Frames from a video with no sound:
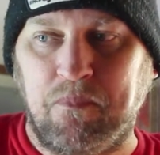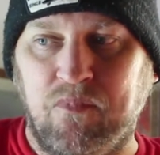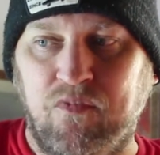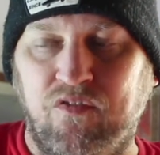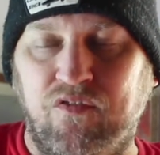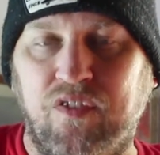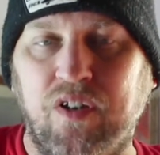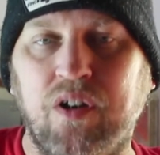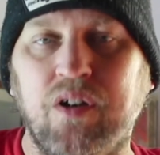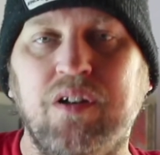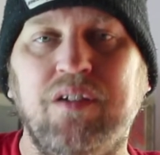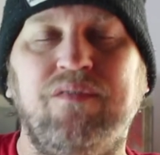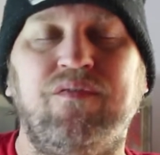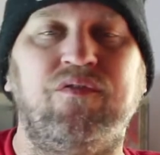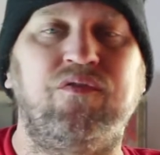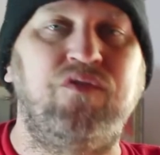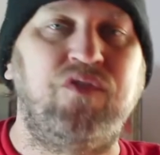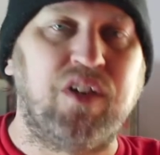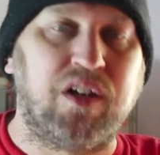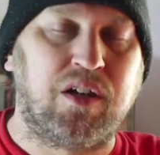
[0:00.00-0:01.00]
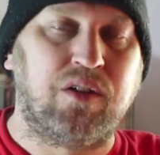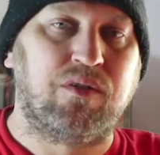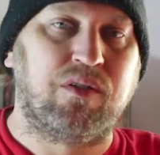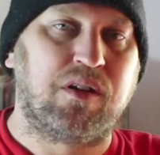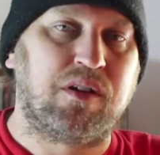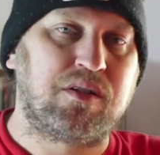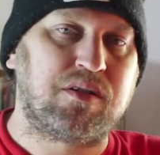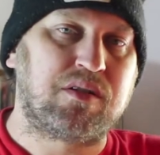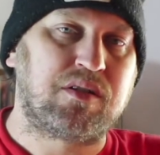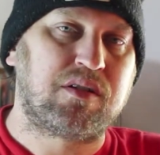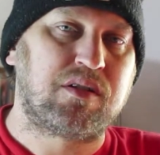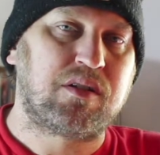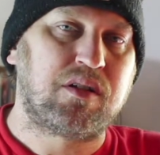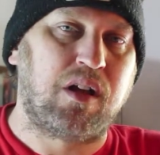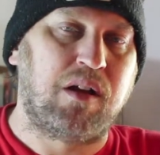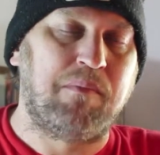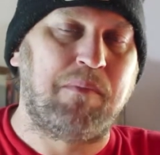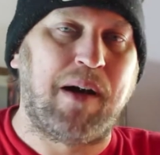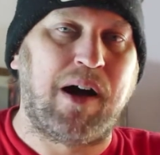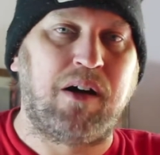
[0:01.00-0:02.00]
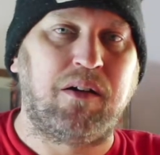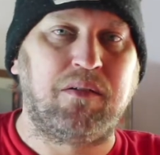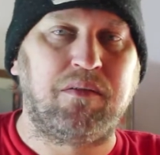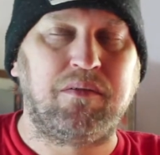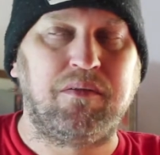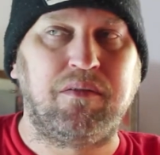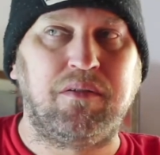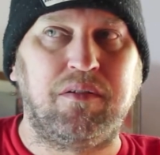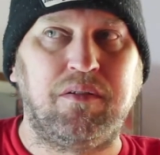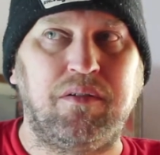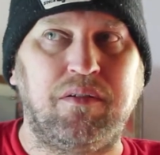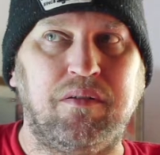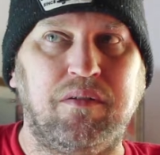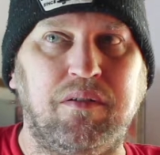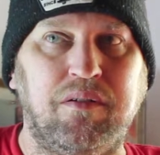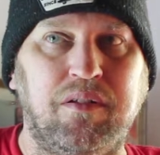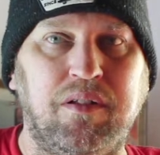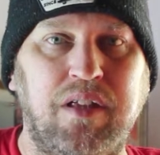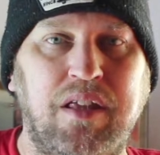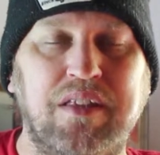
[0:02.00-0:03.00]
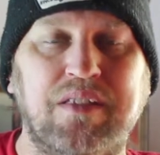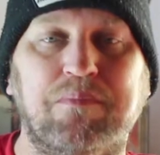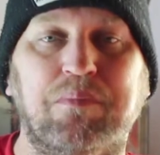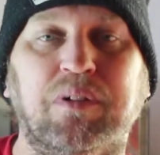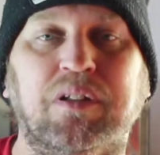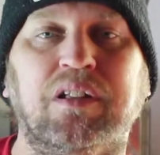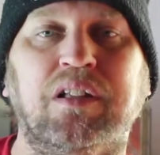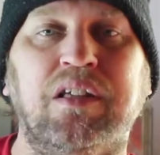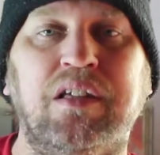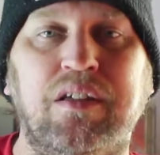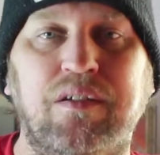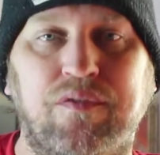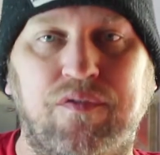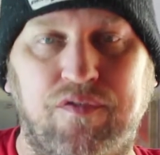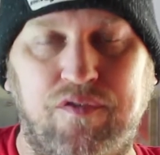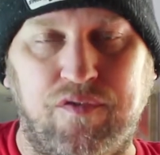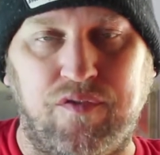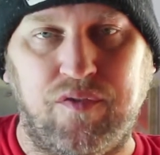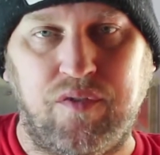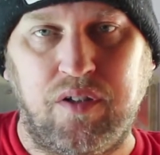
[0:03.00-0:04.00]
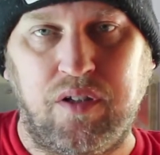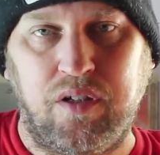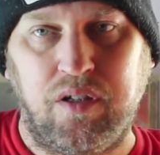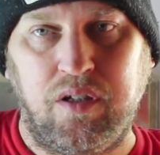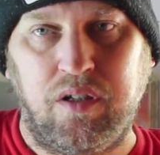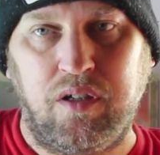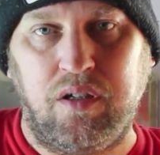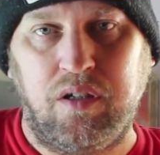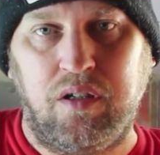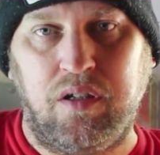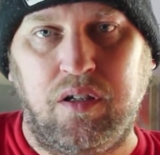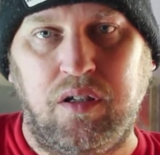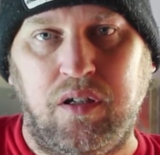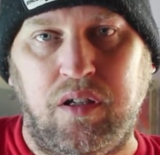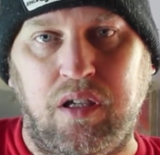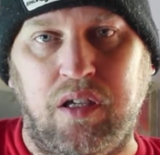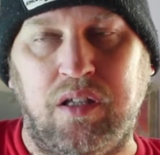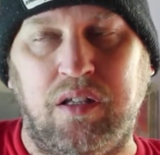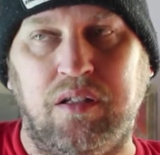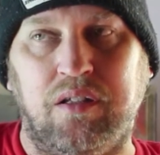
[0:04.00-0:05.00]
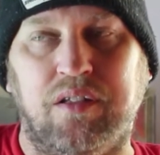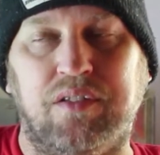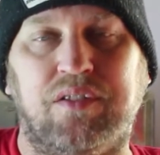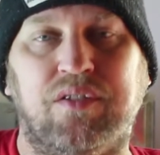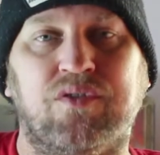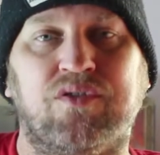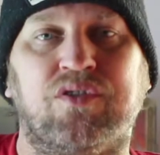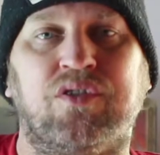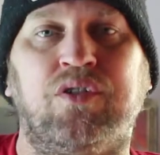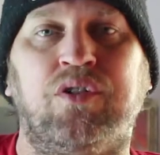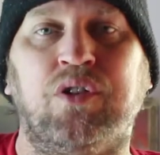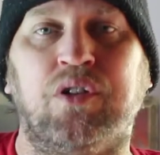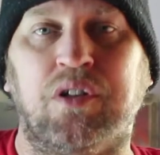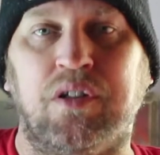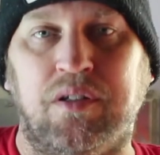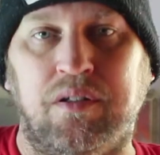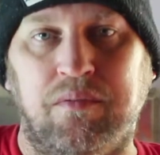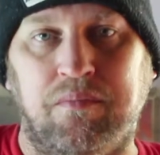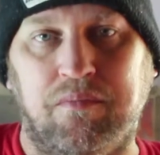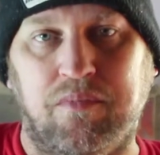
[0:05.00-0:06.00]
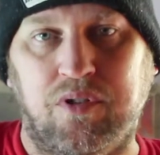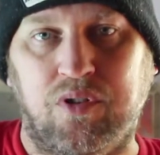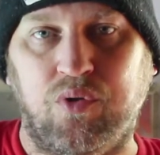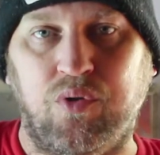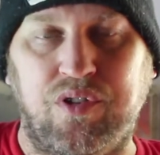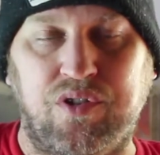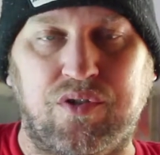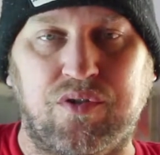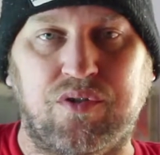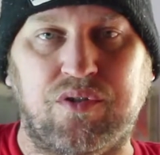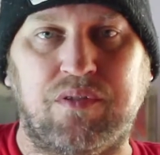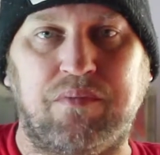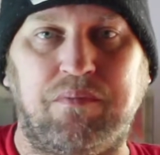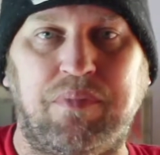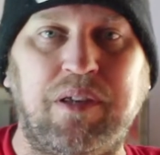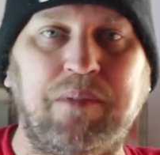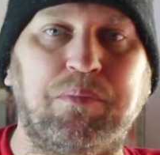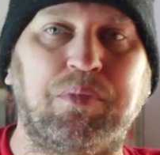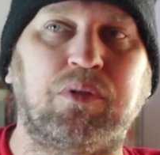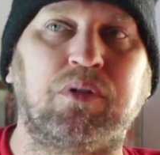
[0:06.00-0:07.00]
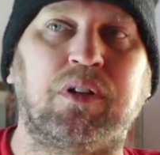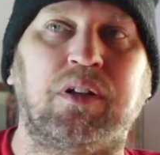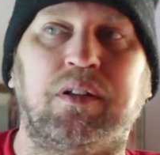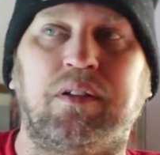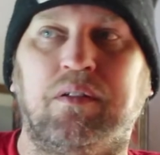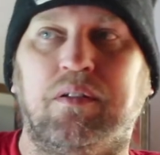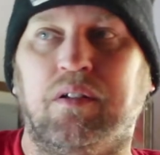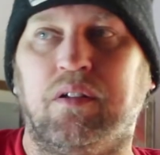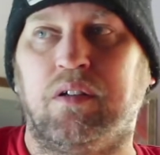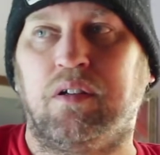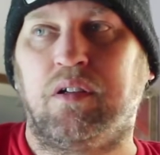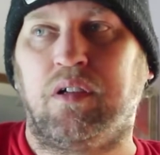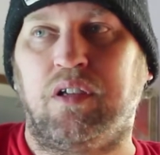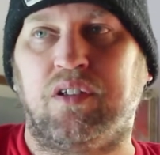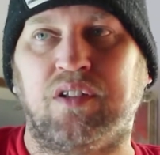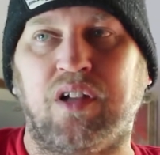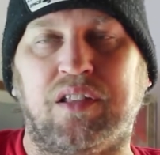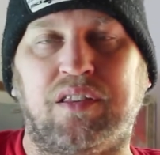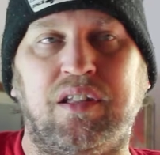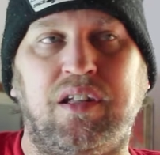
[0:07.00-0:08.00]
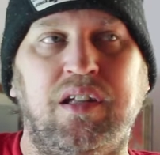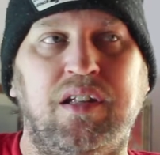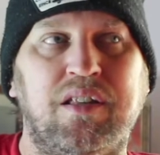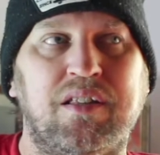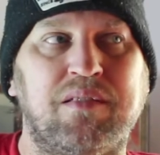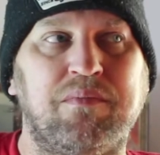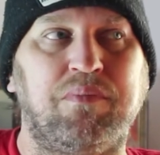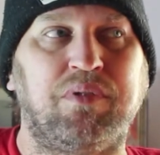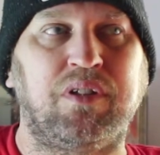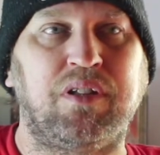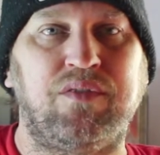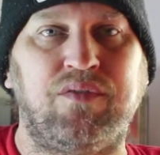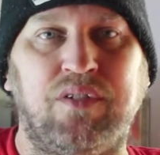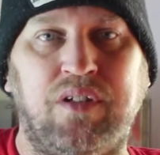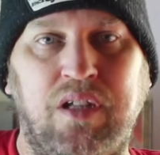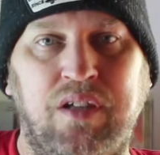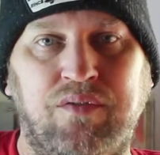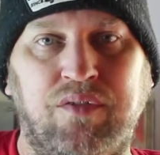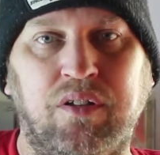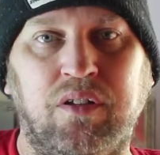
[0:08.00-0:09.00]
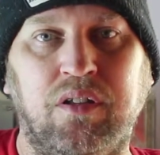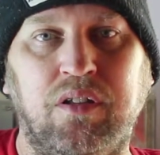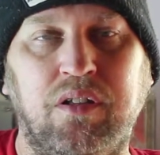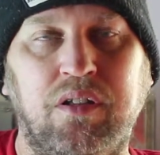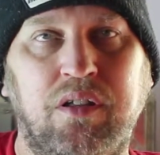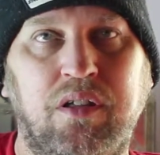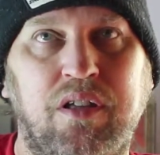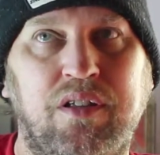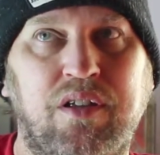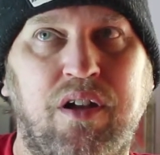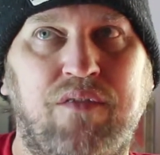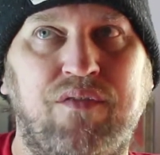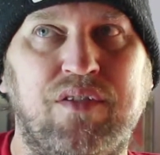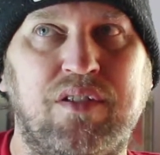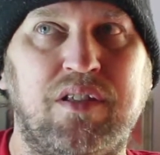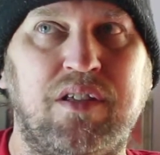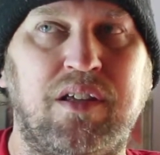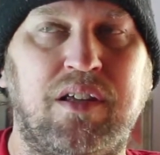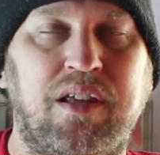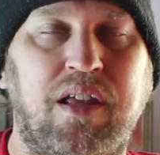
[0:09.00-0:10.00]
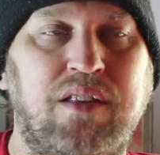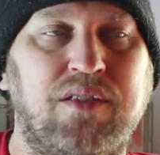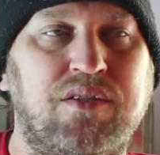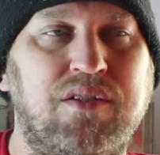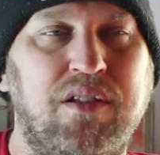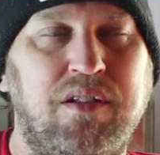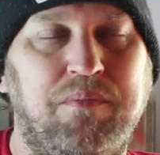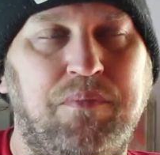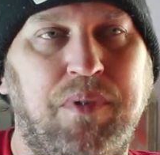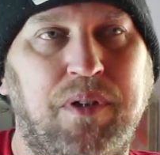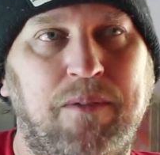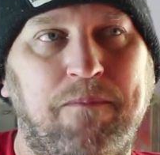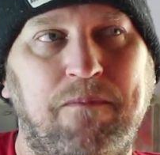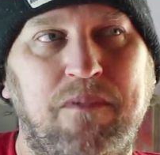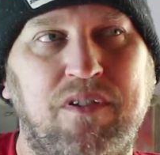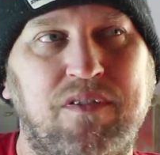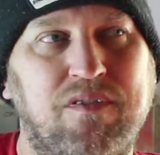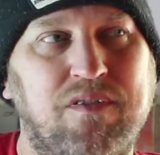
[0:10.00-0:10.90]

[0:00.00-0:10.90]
very vigorous about his belief in that there's good in creatures and people, and it's not that he doesn't believe in evil. He's obviously against it, but